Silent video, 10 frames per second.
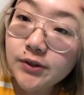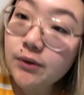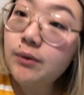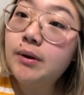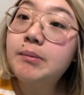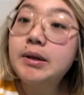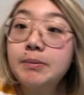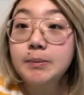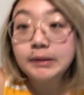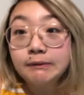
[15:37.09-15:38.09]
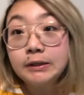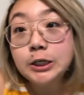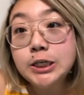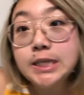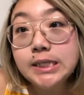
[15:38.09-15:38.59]
So I might be able to
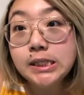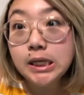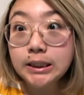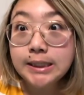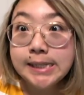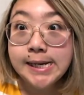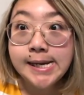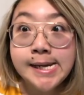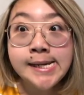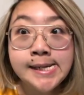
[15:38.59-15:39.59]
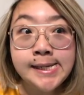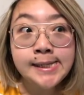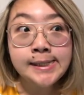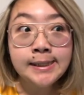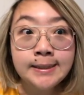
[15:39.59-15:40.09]
finish this sock today.
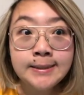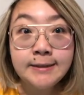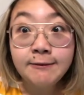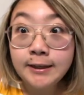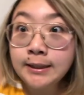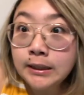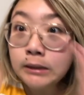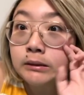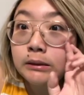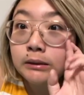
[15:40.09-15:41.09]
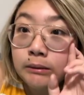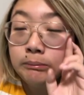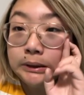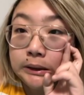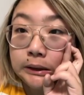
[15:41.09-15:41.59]
And if I cast on
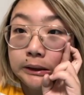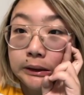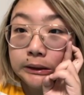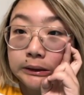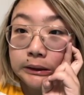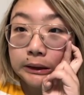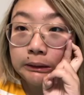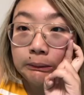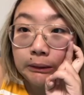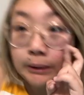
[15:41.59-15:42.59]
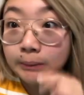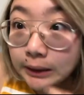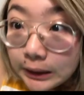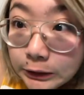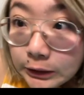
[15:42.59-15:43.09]
immediately on the second one, I
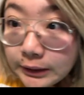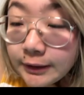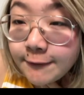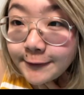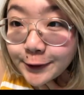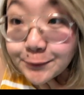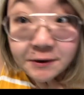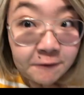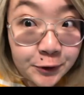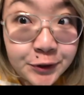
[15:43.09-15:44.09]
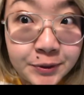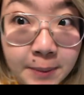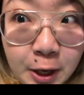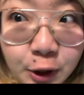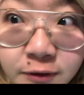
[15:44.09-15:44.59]
might actually finish my first
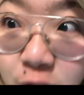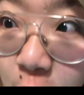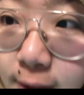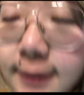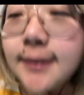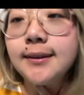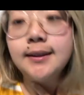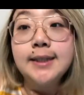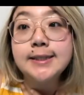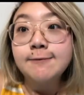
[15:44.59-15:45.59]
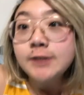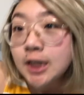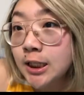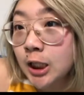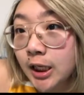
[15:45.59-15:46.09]
pair of socks. Because I've
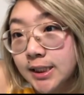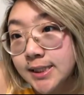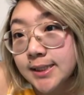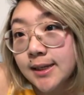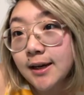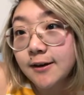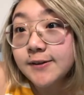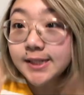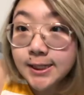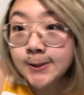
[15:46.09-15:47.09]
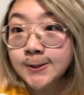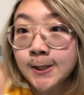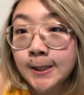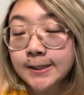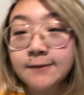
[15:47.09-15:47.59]
done lots of single
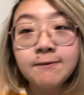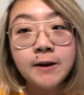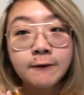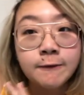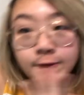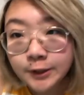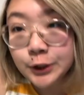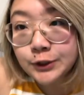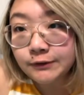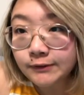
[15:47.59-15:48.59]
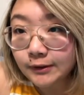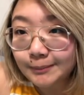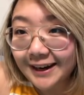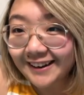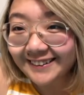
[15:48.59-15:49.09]
socks, I've never finished a
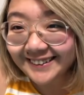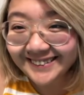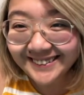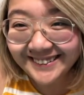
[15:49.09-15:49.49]
full pair.